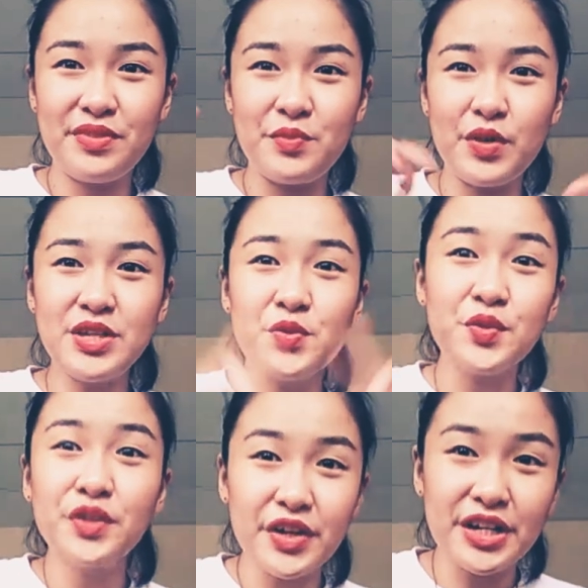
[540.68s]
when you
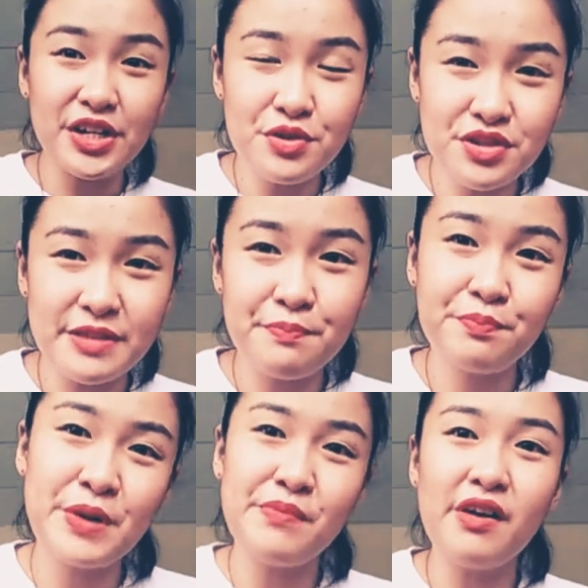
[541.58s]
were going to use the
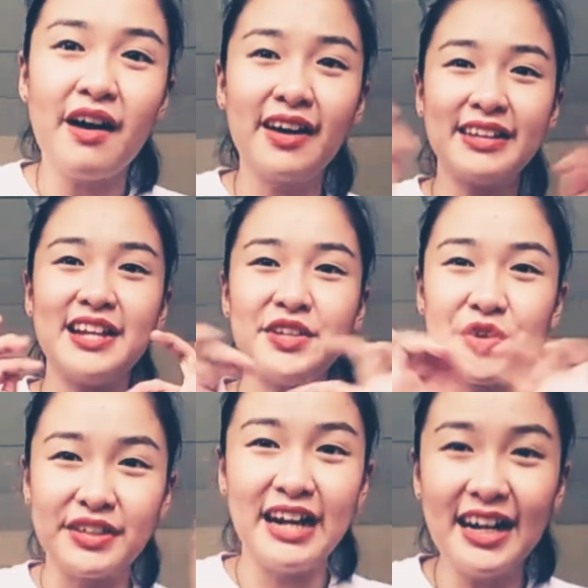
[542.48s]
Purple Heart and
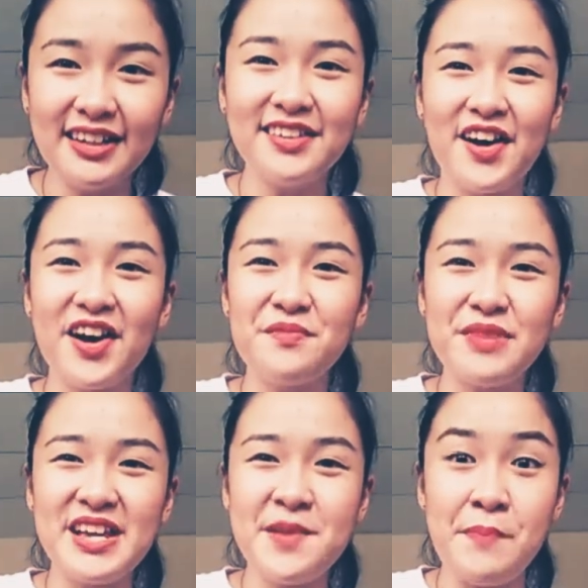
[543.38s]
you're not an
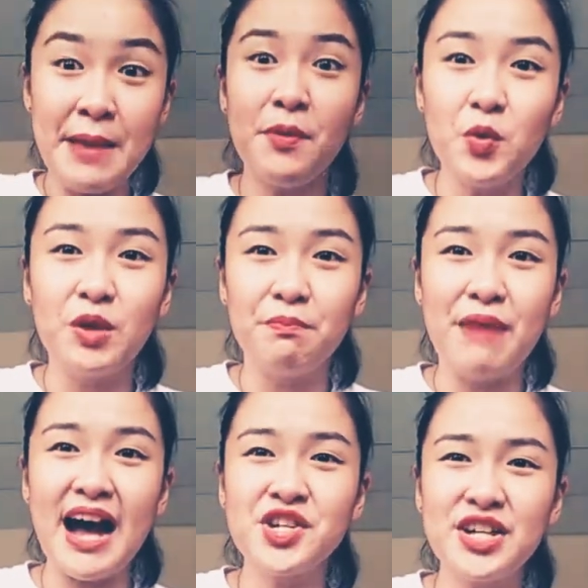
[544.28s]
army, people will
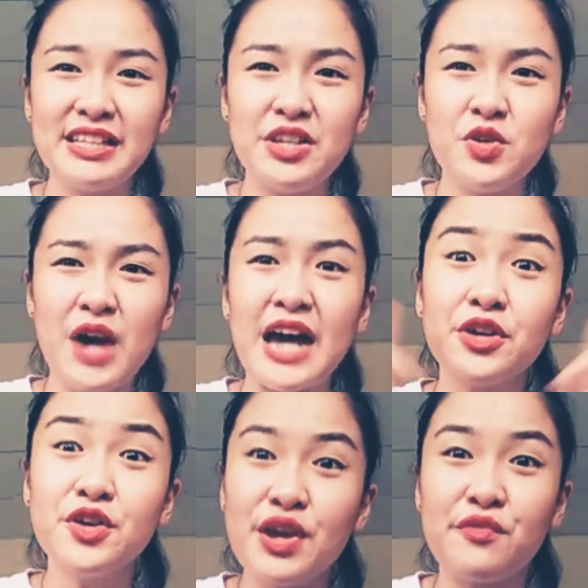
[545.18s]
bash at you. I
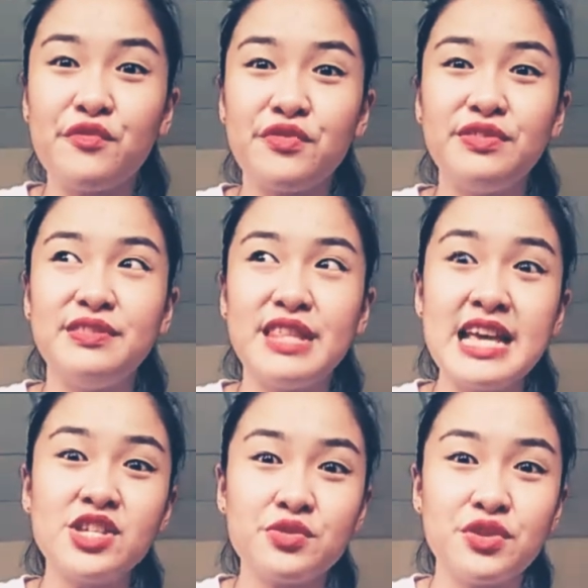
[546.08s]
don't know if
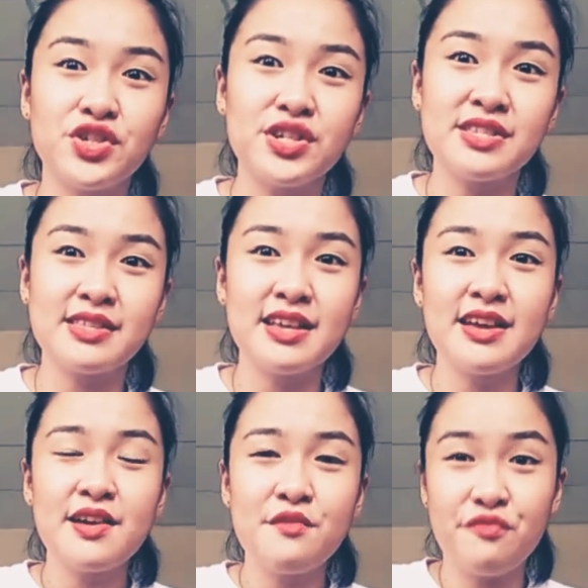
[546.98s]
these were just
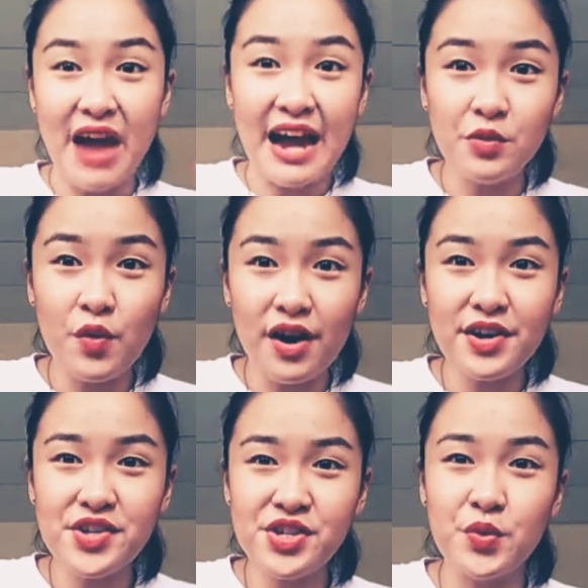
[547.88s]
fan
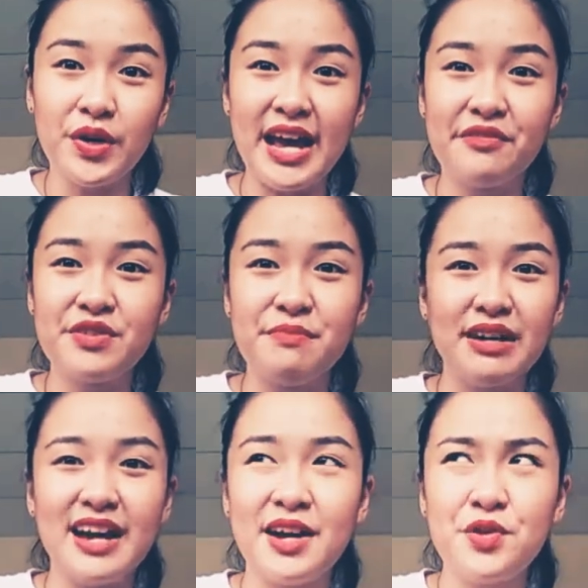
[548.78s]
wars or whatever,
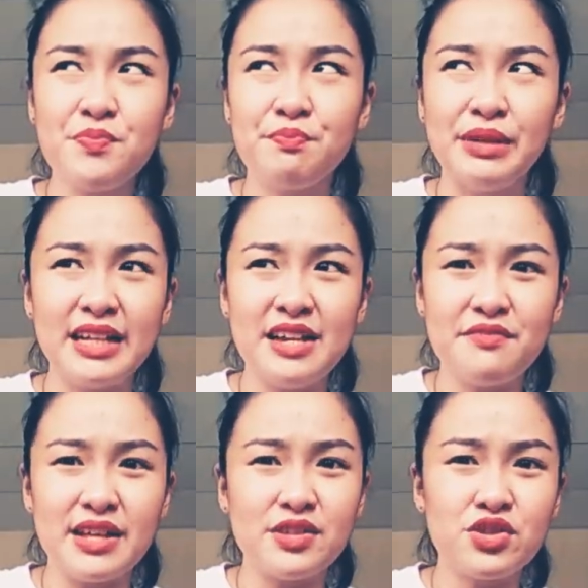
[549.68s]
but I don't believe
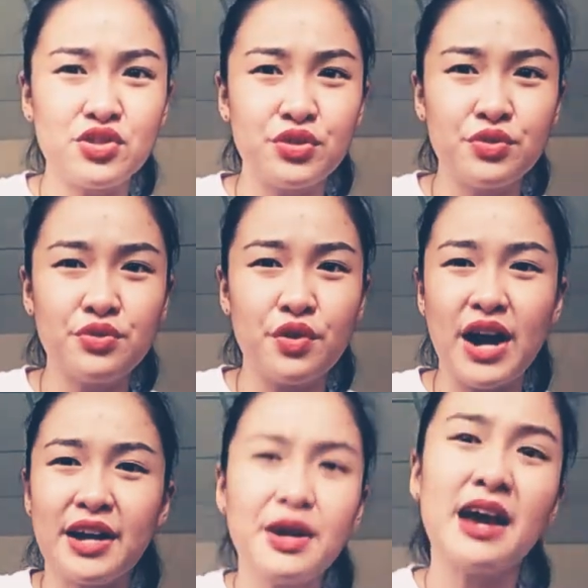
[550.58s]
that it's true. Or
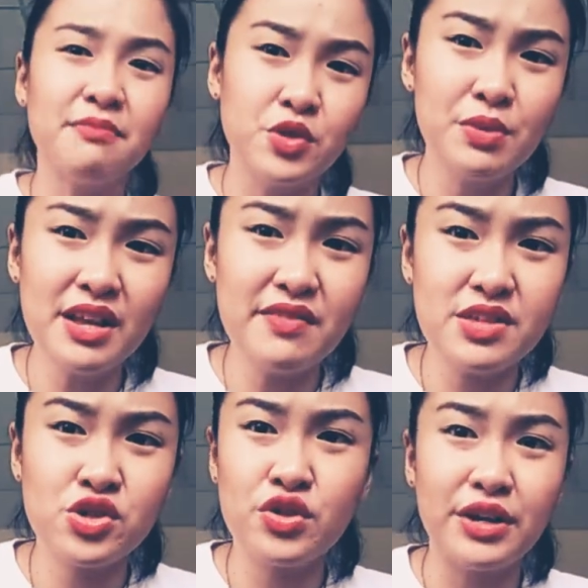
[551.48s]
I do believe
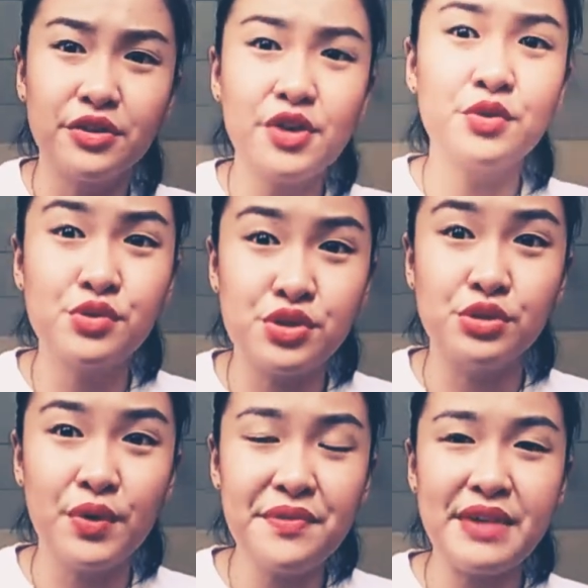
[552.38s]
it's true. I don't know who's
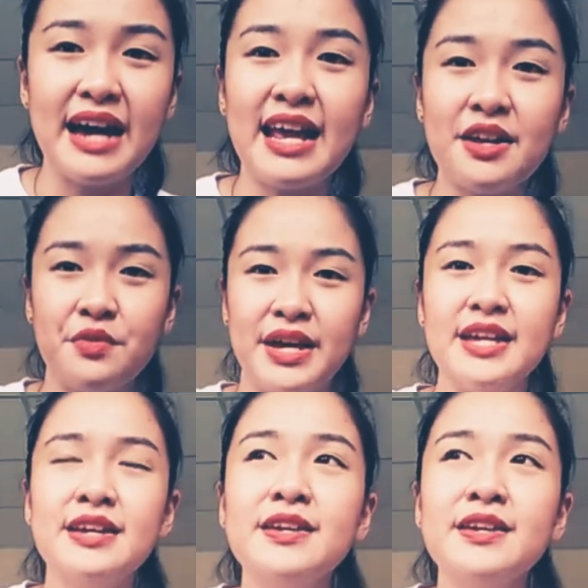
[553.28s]
doing that anyway.